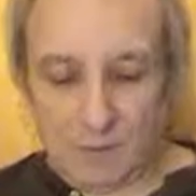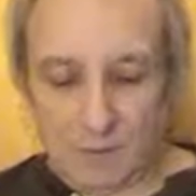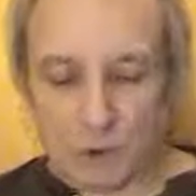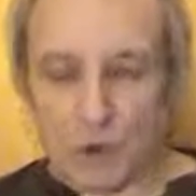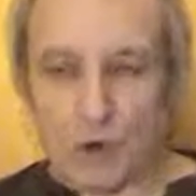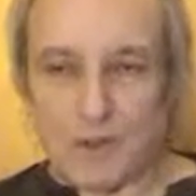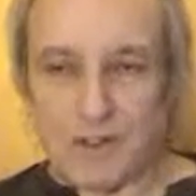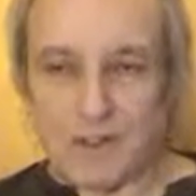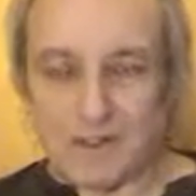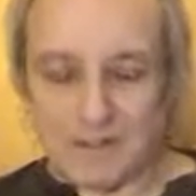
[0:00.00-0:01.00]
we're
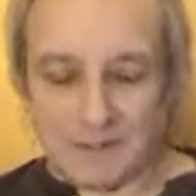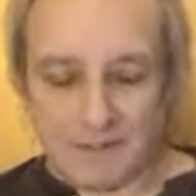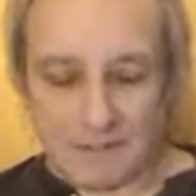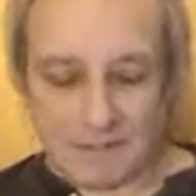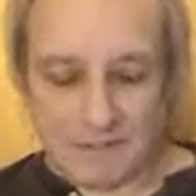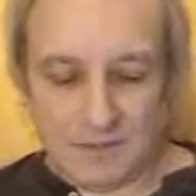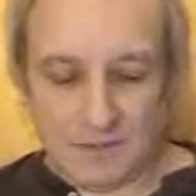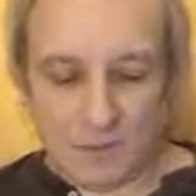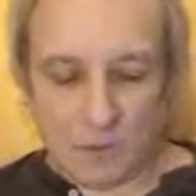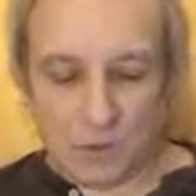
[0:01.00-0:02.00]
caught in it.
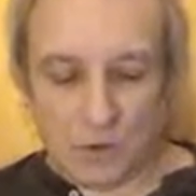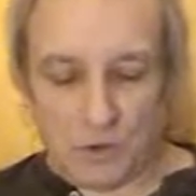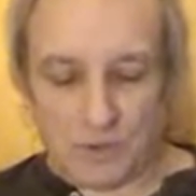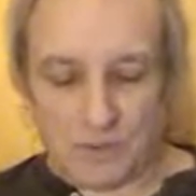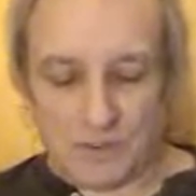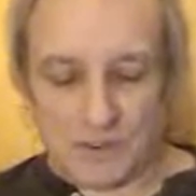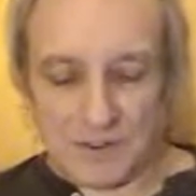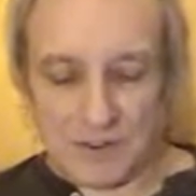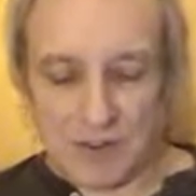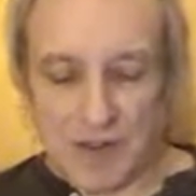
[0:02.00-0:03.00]
We're caught in this
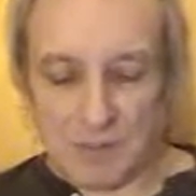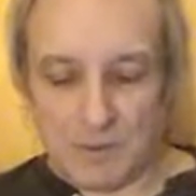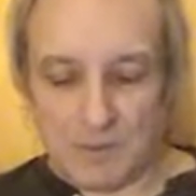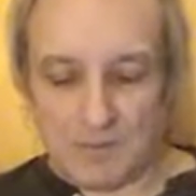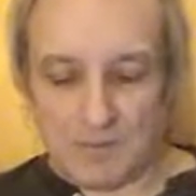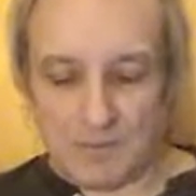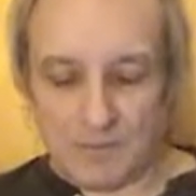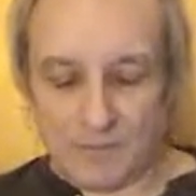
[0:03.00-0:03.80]
enchantment.